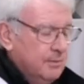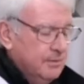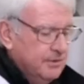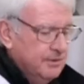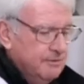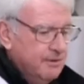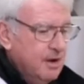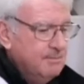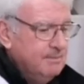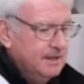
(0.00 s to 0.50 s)

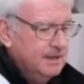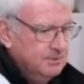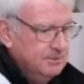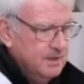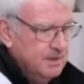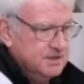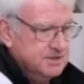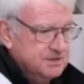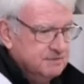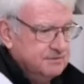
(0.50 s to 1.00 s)
There are many
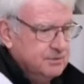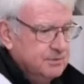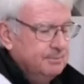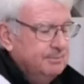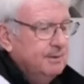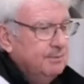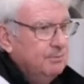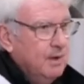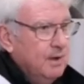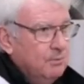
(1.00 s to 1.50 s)
ways of doing,
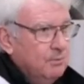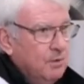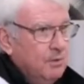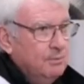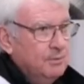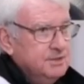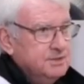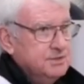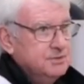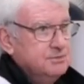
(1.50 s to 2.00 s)
but what
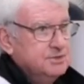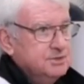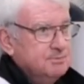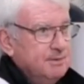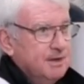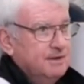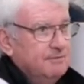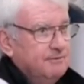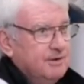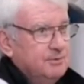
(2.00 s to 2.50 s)
we do to
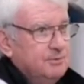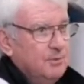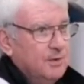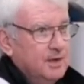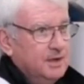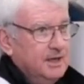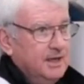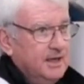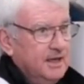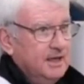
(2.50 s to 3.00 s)
make red
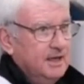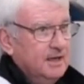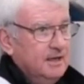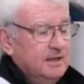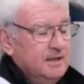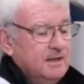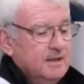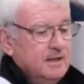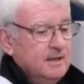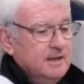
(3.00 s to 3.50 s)
wine here
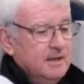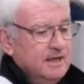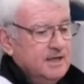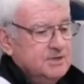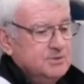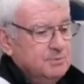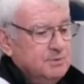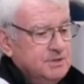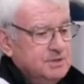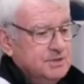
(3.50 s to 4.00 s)

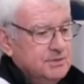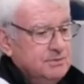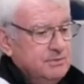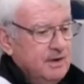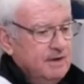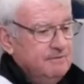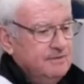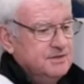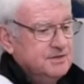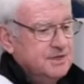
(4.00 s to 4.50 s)
is we do,
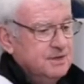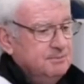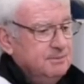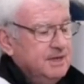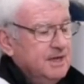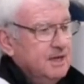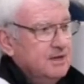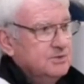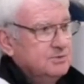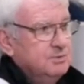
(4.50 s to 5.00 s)
every so many
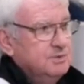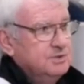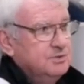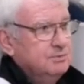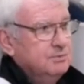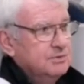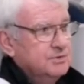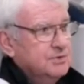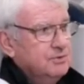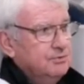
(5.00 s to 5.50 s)
hours, we do
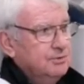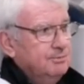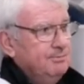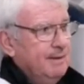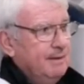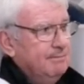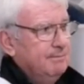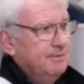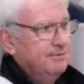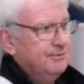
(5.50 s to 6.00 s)
what's called a
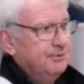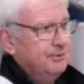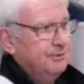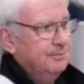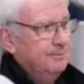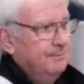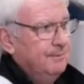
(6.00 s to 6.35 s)
pump through.